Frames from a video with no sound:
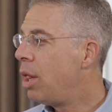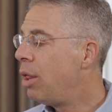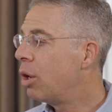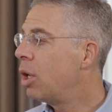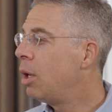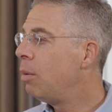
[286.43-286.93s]

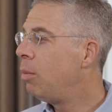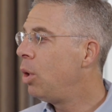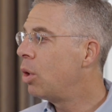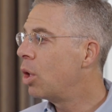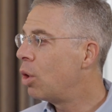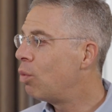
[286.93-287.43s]
You're going
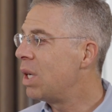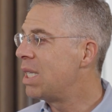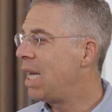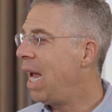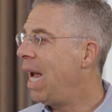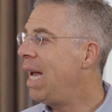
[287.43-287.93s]
to
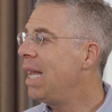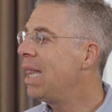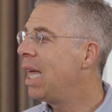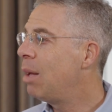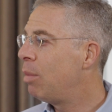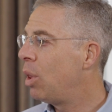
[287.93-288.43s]
retain
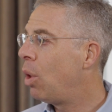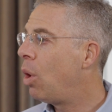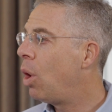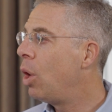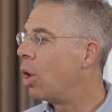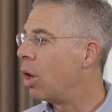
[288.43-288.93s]
them
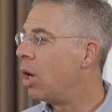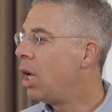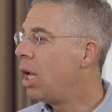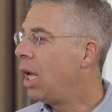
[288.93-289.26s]
longer.